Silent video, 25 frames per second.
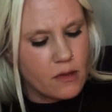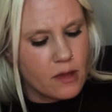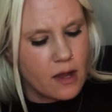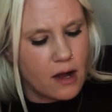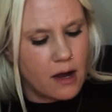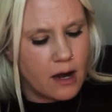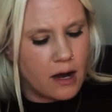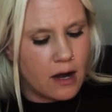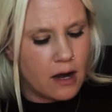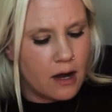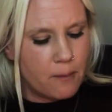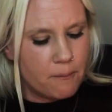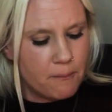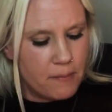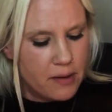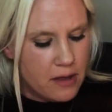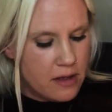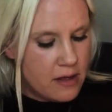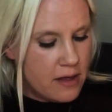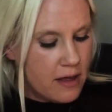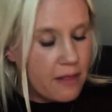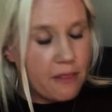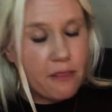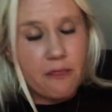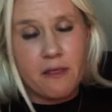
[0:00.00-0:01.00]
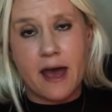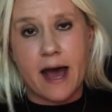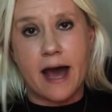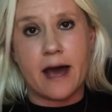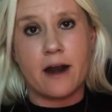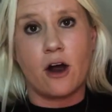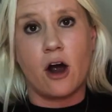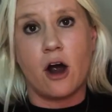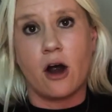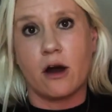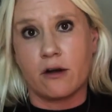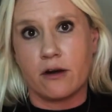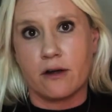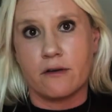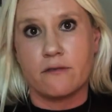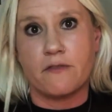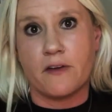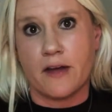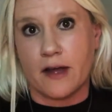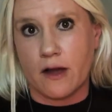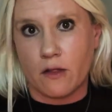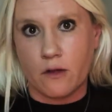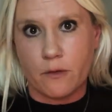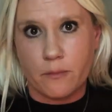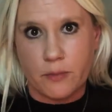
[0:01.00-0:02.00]
That are
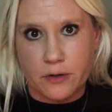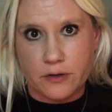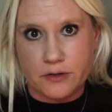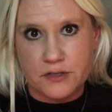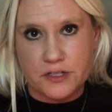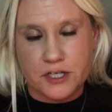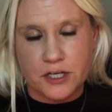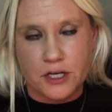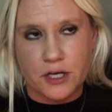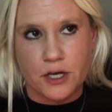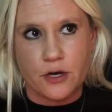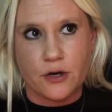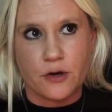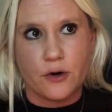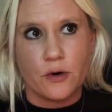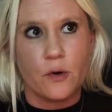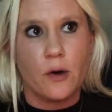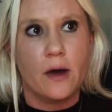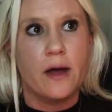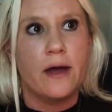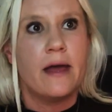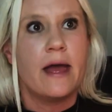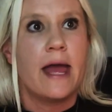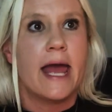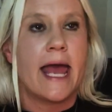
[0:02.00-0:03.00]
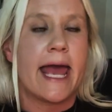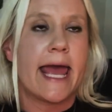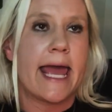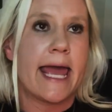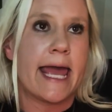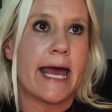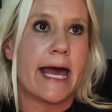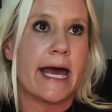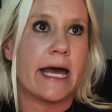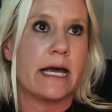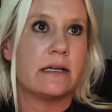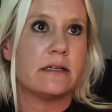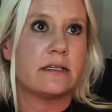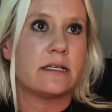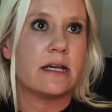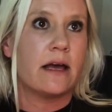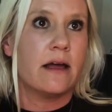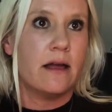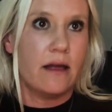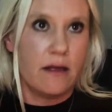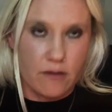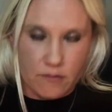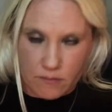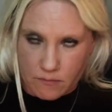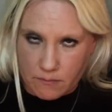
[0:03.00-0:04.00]
available to you, and
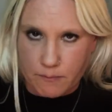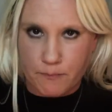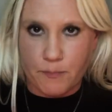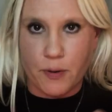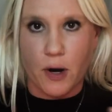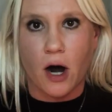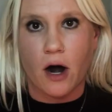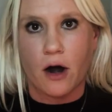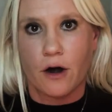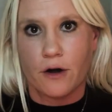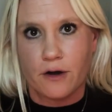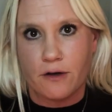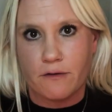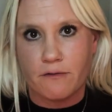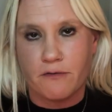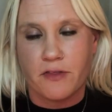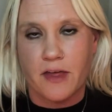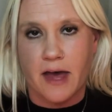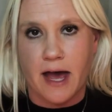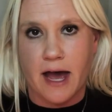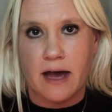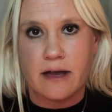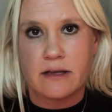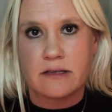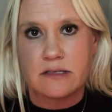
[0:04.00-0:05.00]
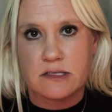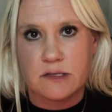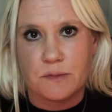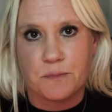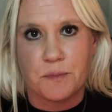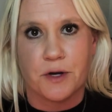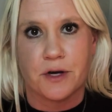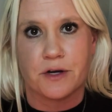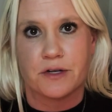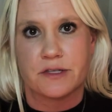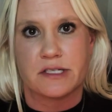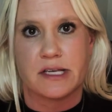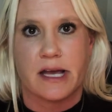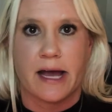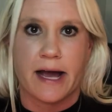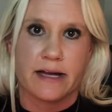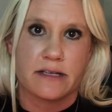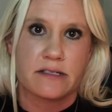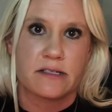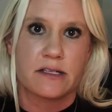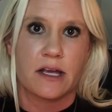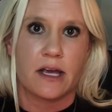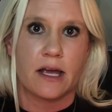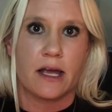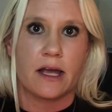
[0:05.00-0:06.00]
part of that, Spirit's
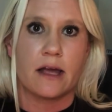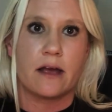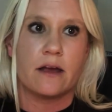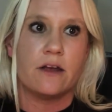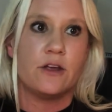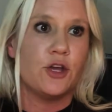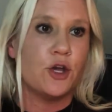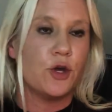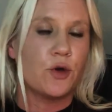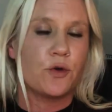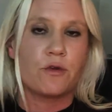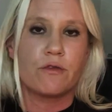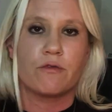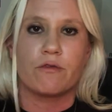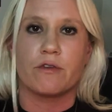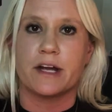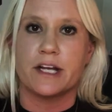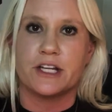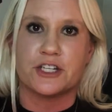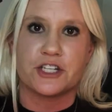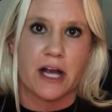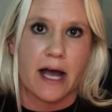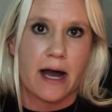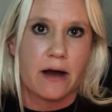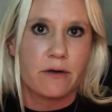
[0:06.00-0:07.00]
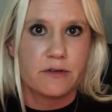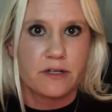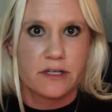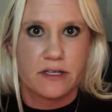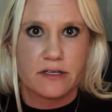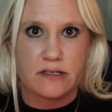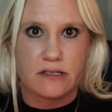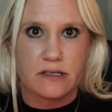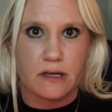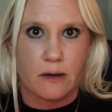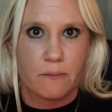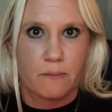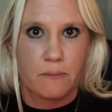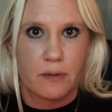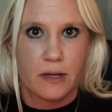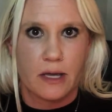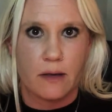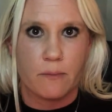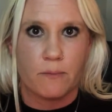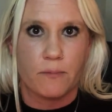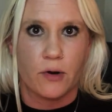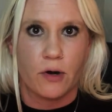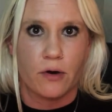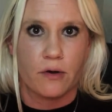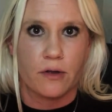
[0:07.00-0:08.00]
asking you to reach out to some
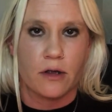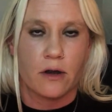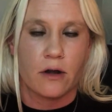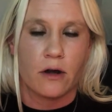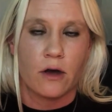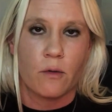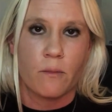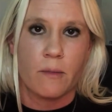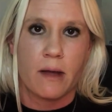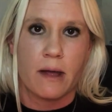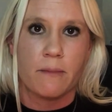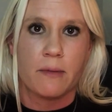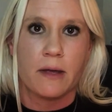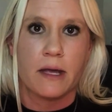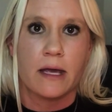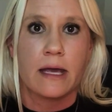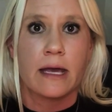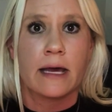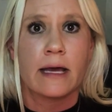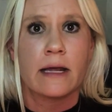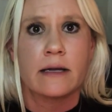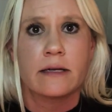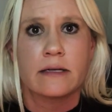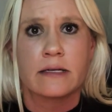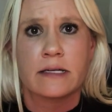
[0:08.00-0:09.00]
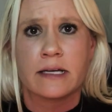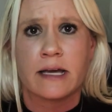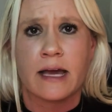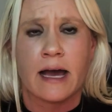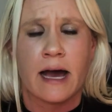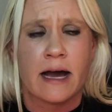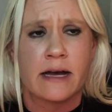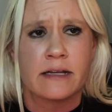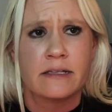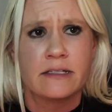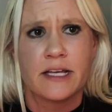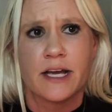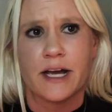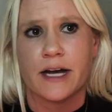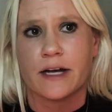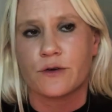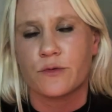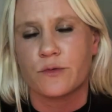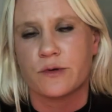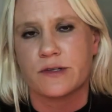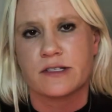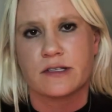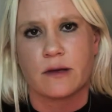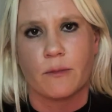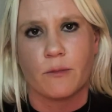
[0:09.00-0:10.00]
people, maybe get into contact
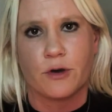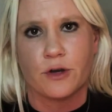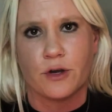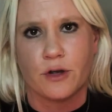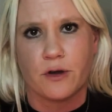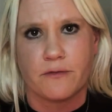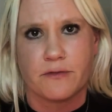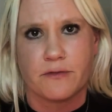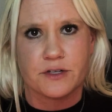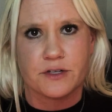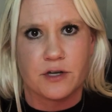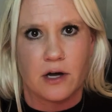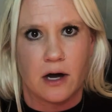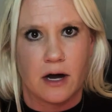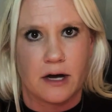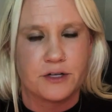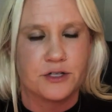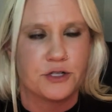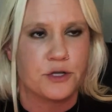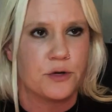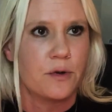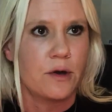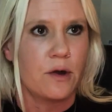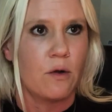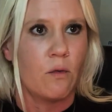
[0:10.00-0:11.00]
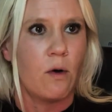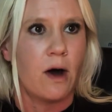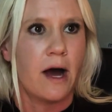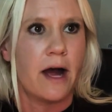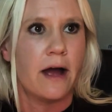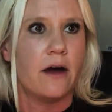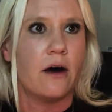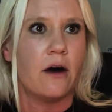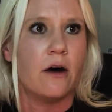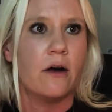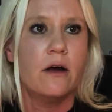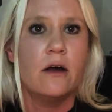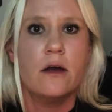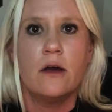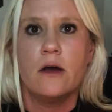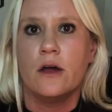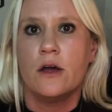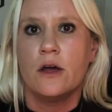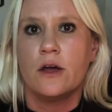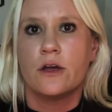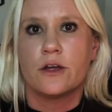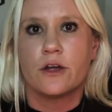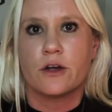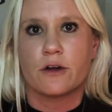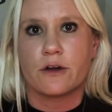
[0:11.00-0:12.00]
with someone you talked to in a while.
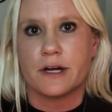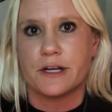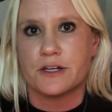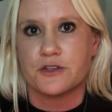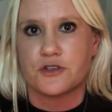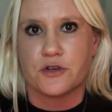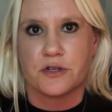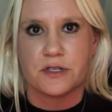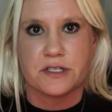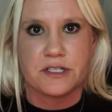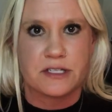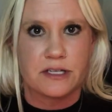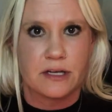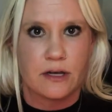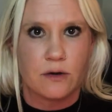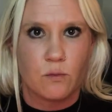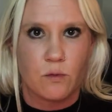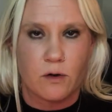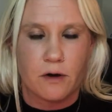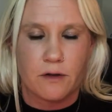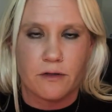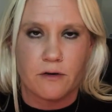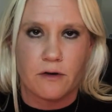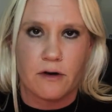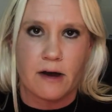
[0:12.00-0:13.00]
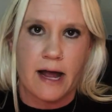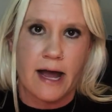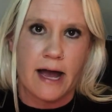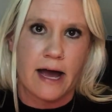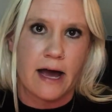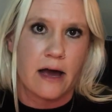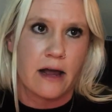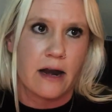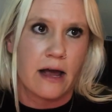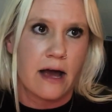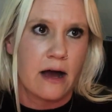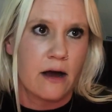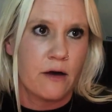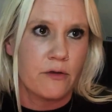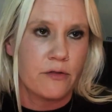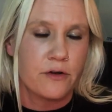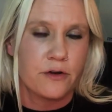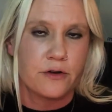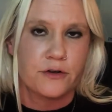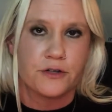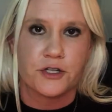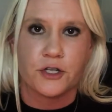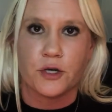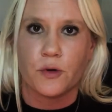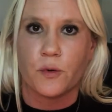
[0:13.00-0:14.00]
You're interested where they're at, how
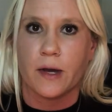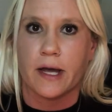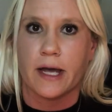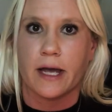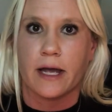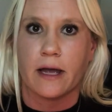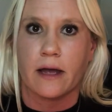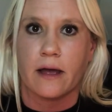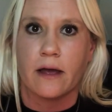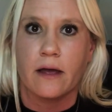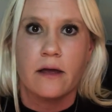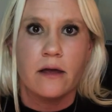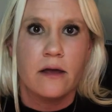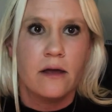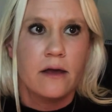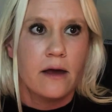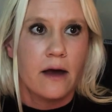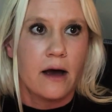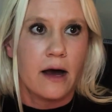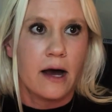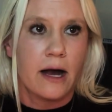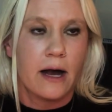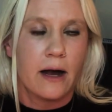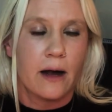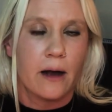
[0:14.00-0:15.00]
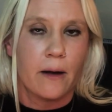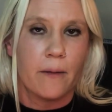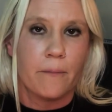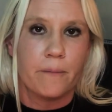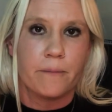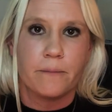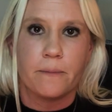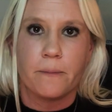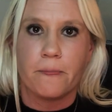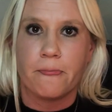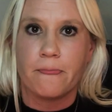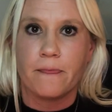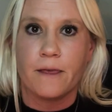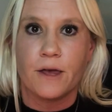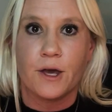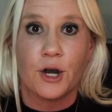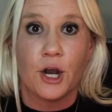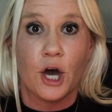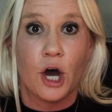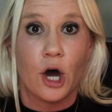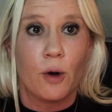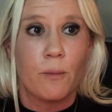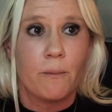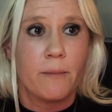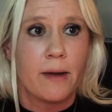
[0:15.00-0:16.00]
they're doing,
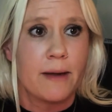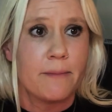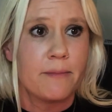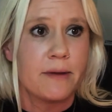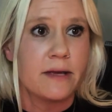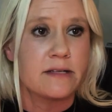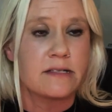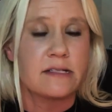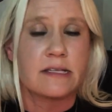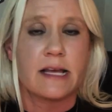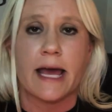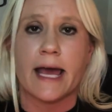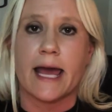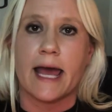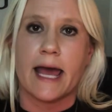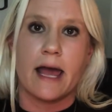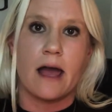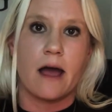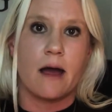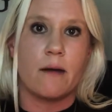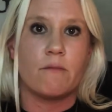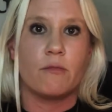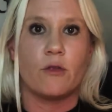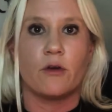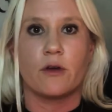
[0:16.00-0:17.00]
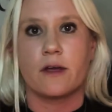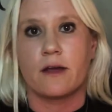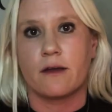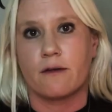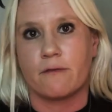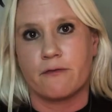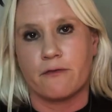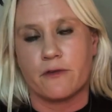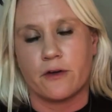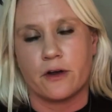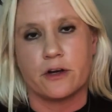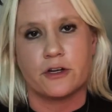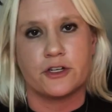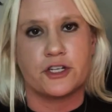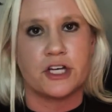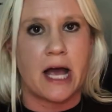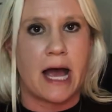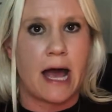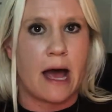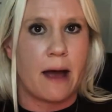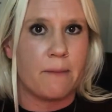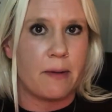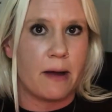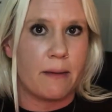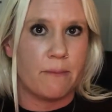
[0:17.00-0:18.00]
maybe say, hey, I'm looking for a
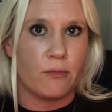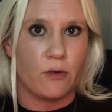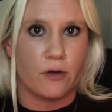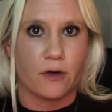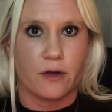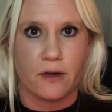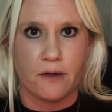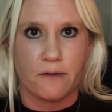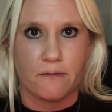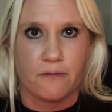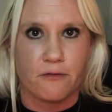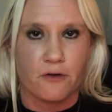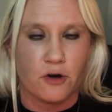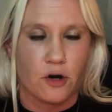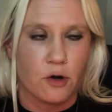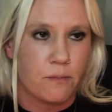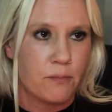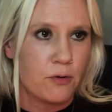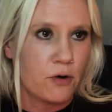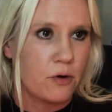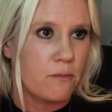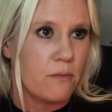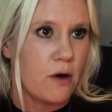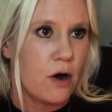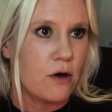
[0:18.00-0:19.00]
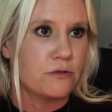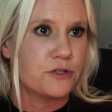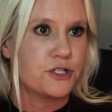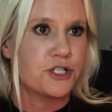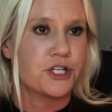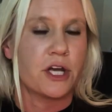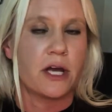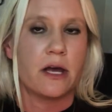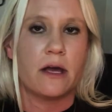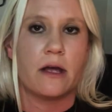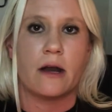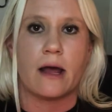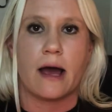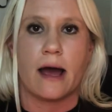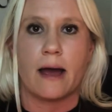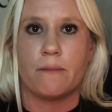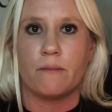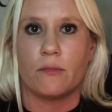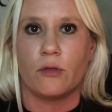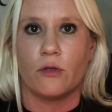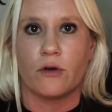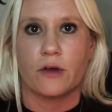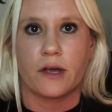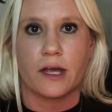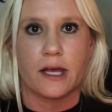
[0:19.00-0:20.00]
job, I'm looking for a promotion,
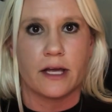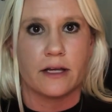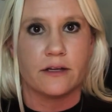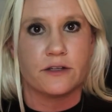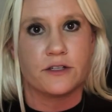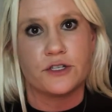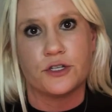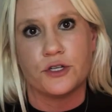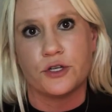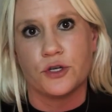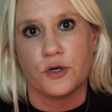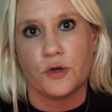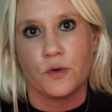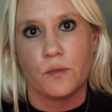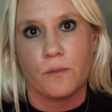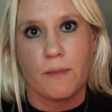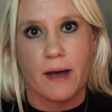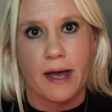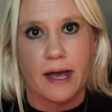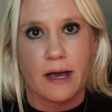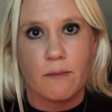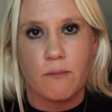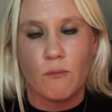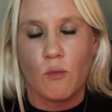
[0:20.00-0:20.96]
I'm looking to make